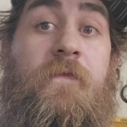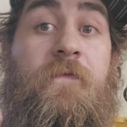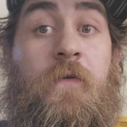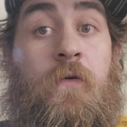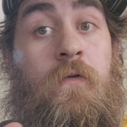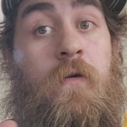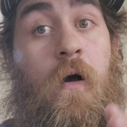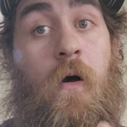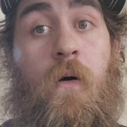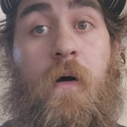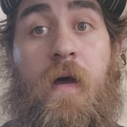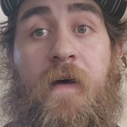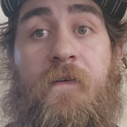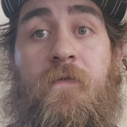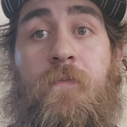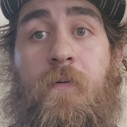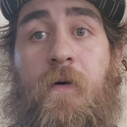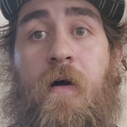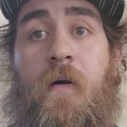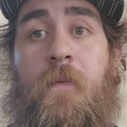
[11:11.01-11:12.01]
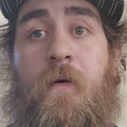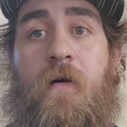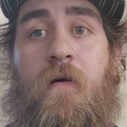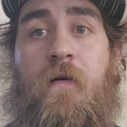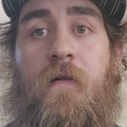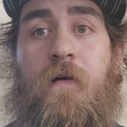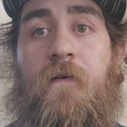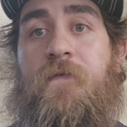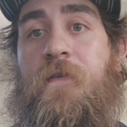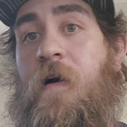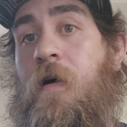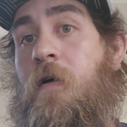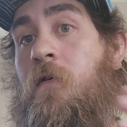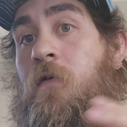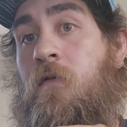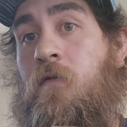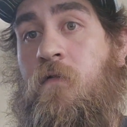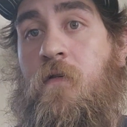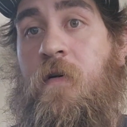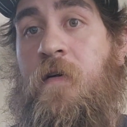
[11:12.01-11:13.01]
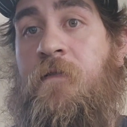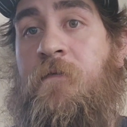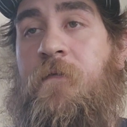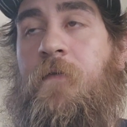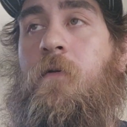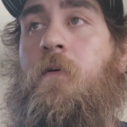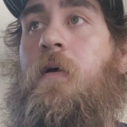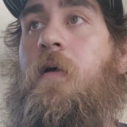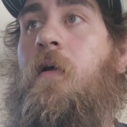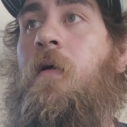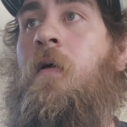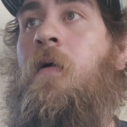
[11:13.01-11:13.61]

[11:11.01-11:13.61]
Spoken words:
If you don't have a primary clarifier, use your influent.